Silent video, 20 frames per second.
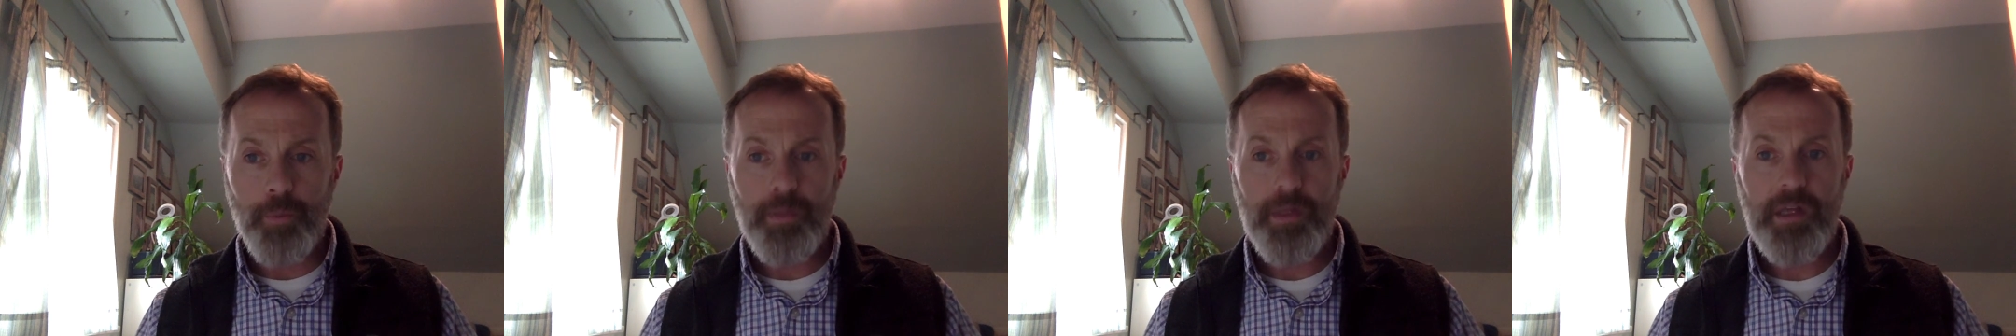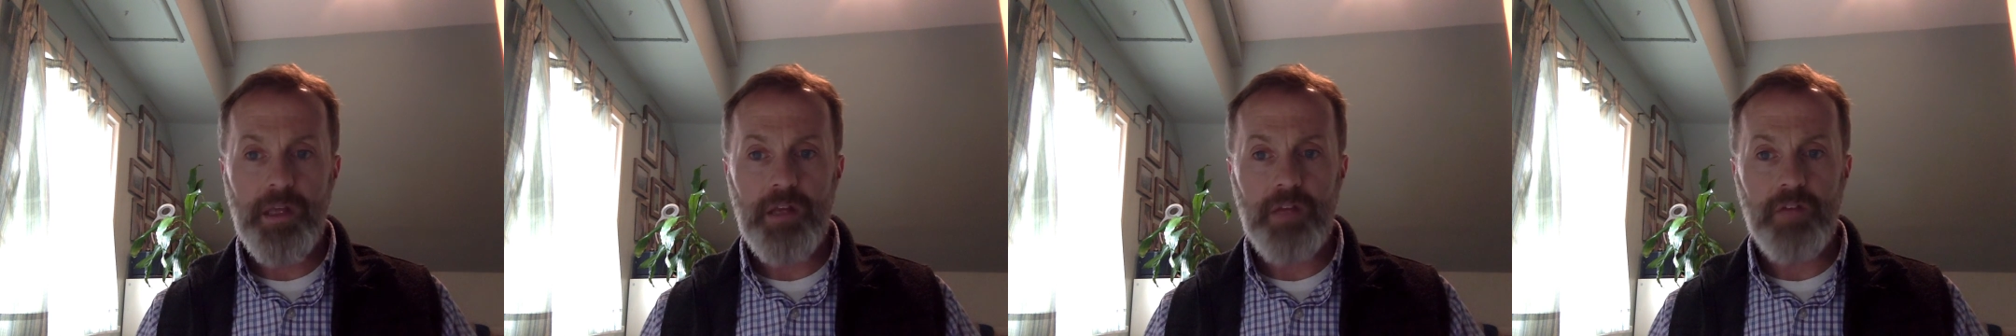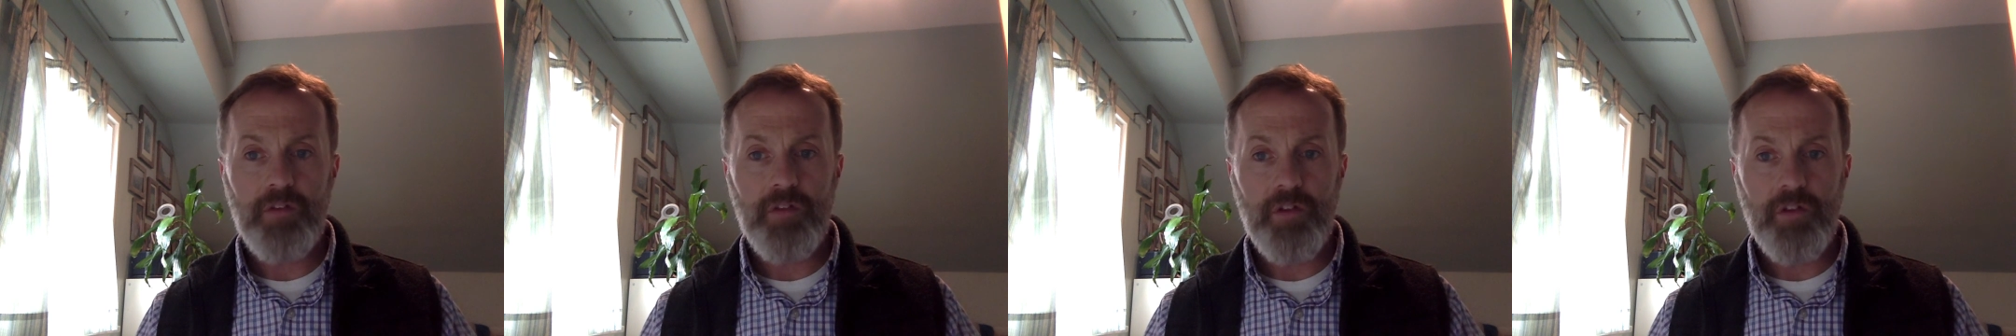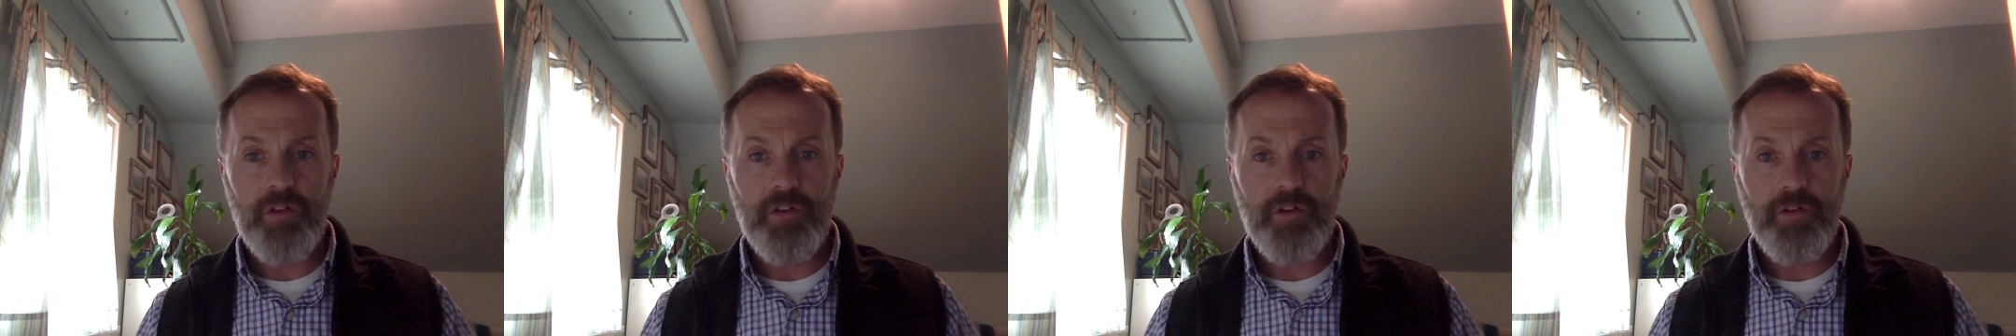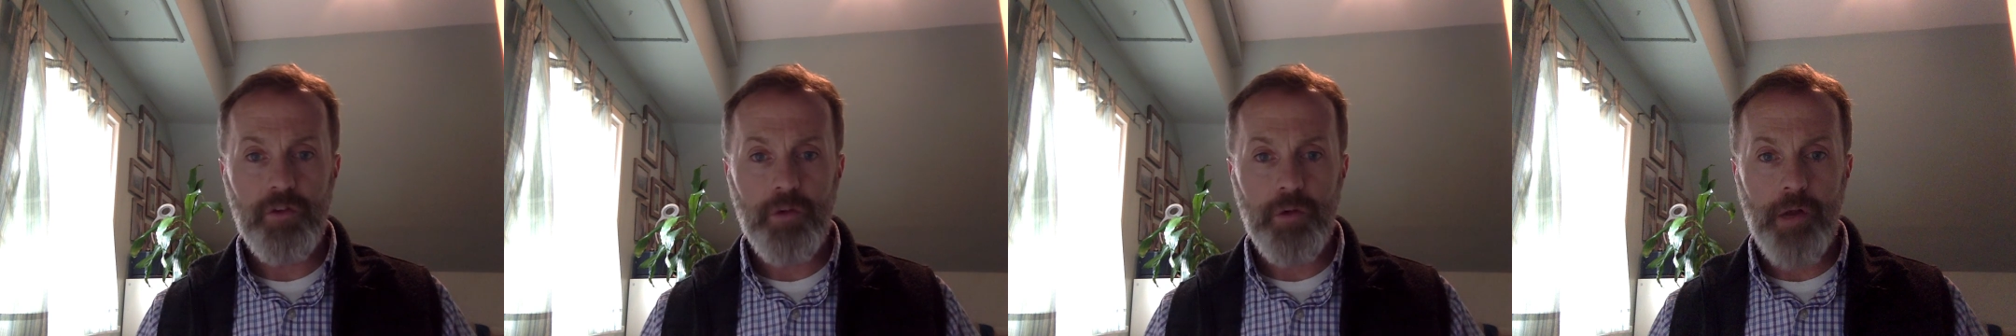peace that
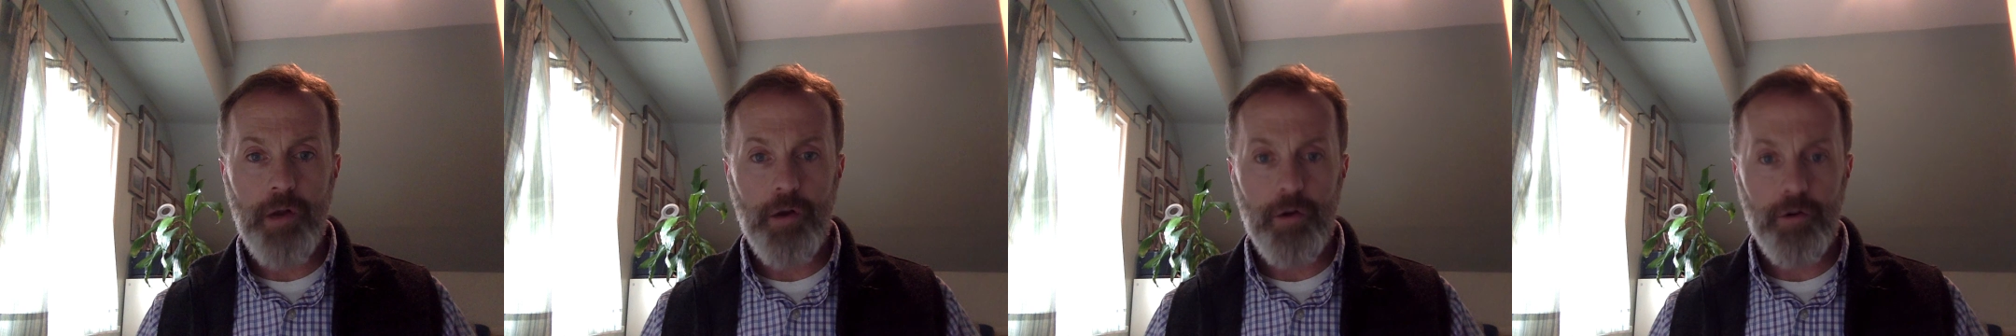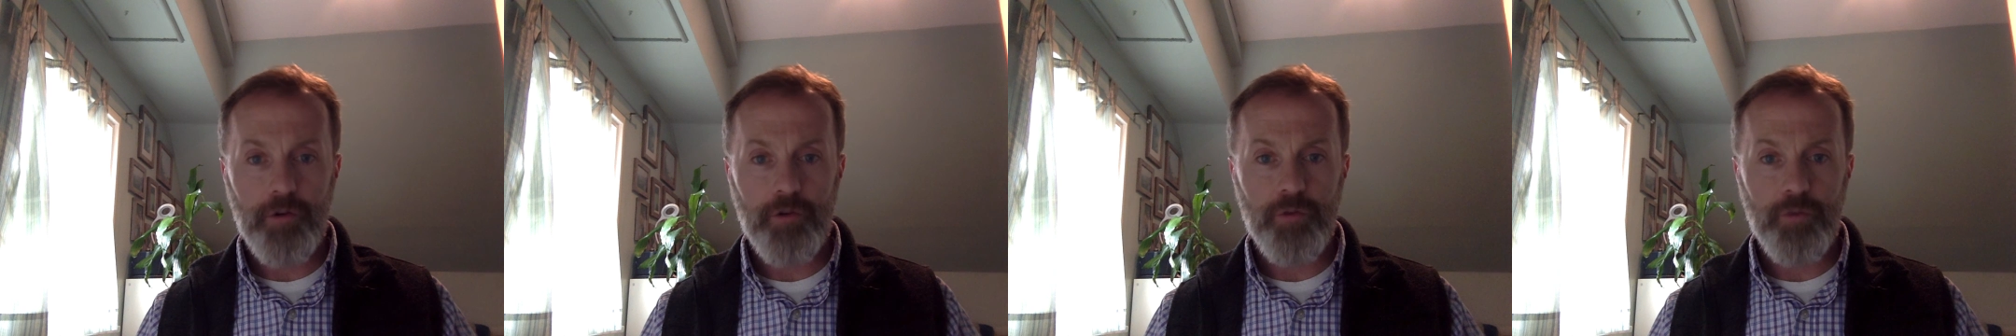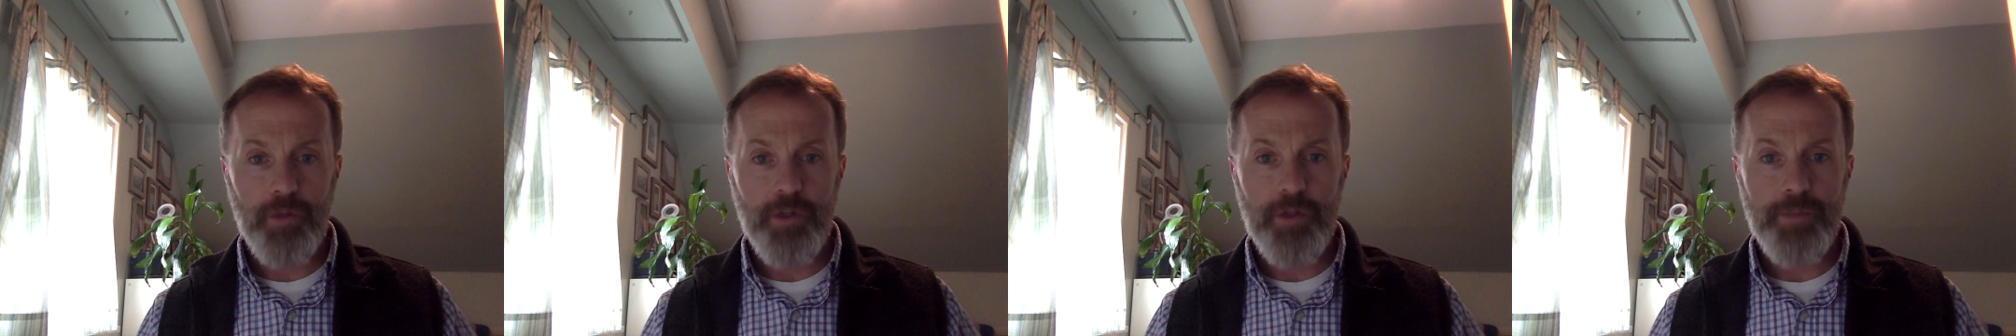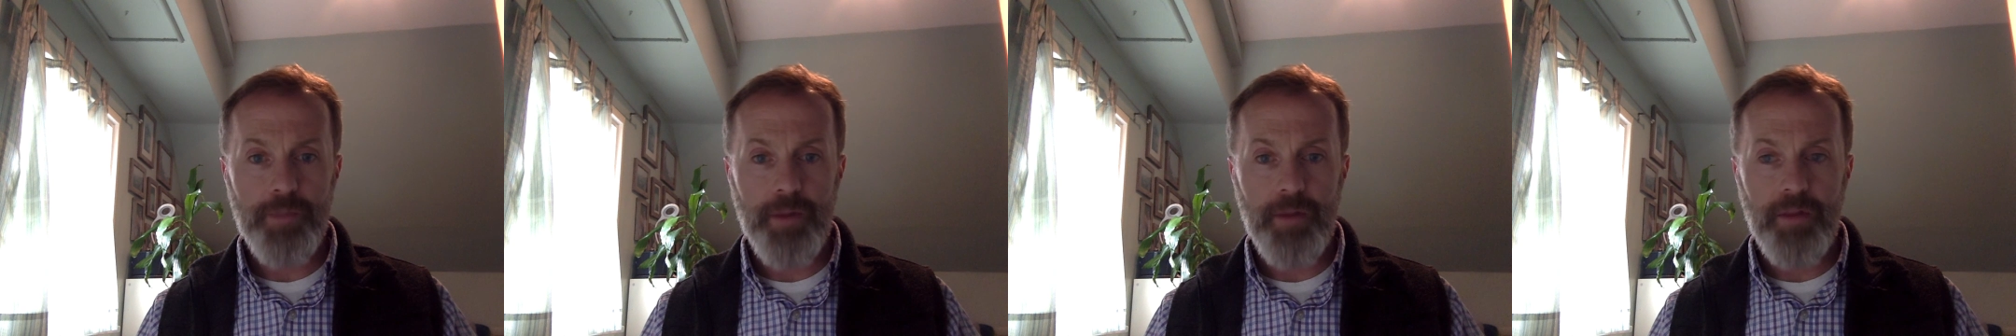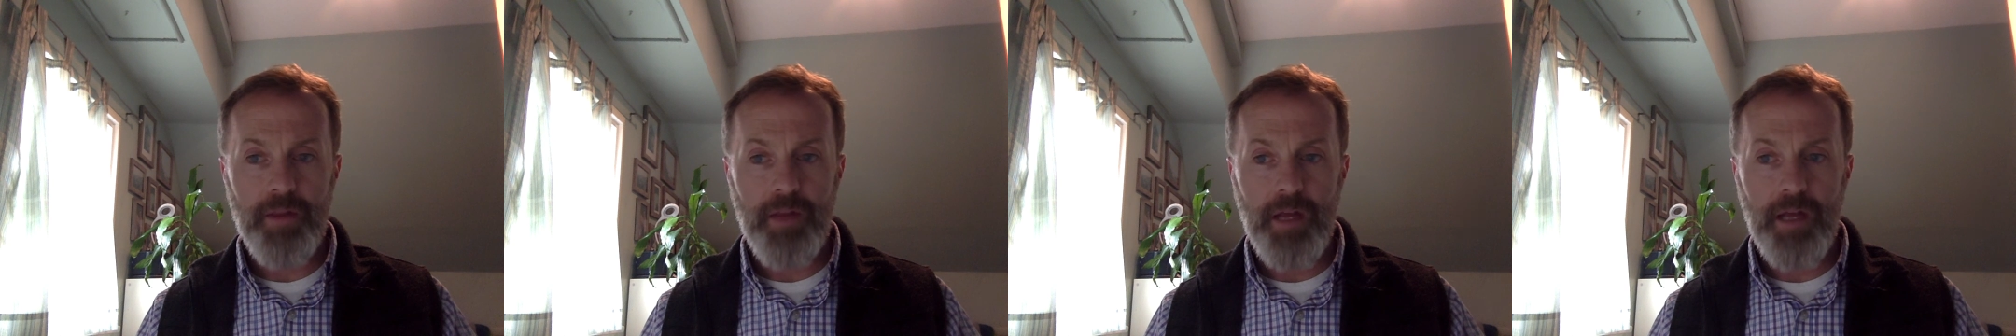these two characters reach
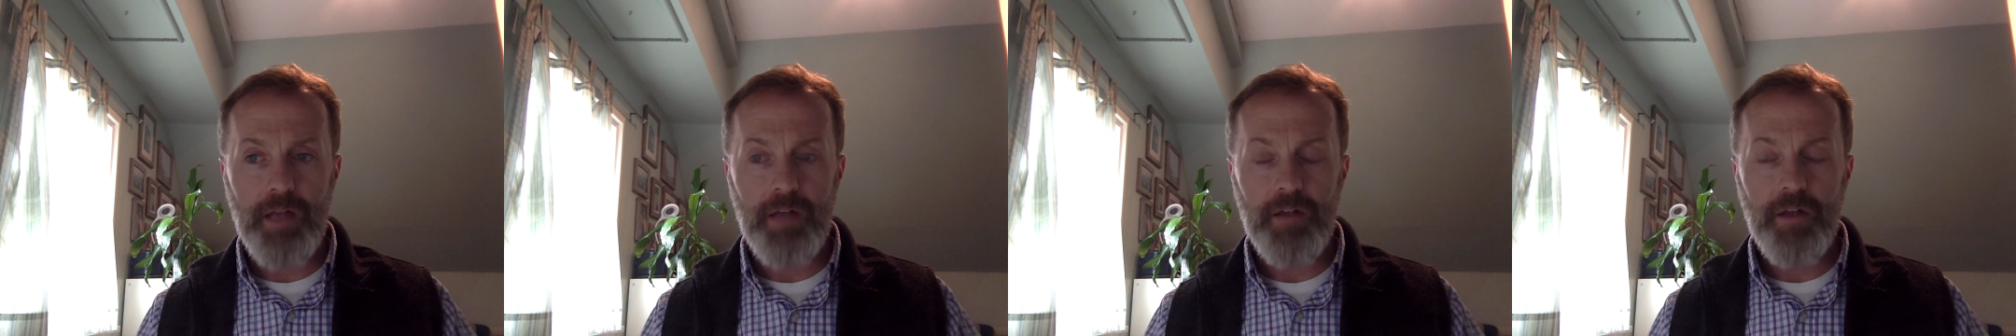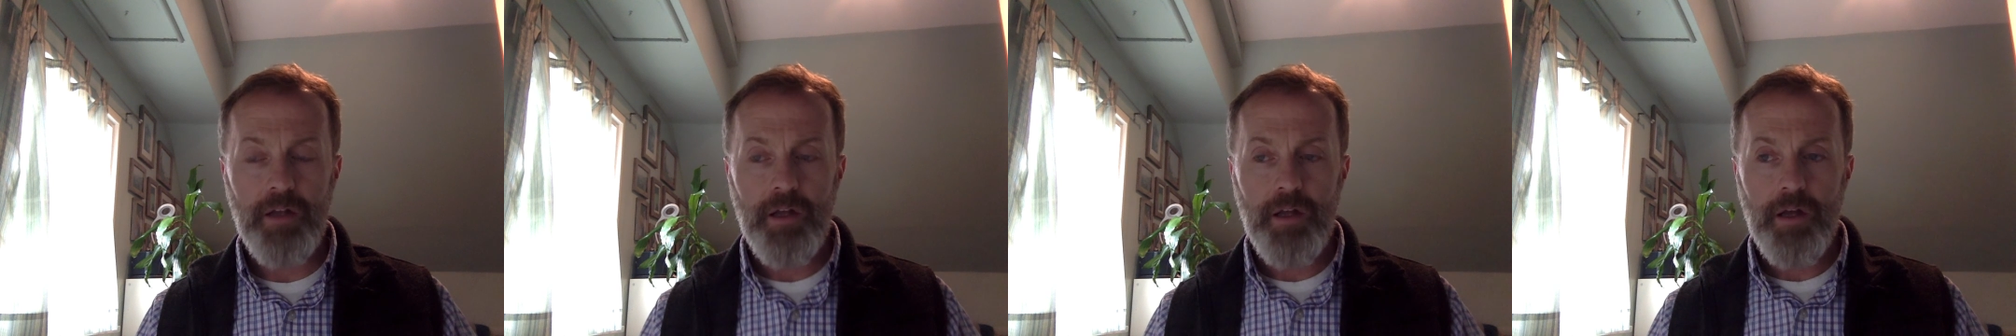by the end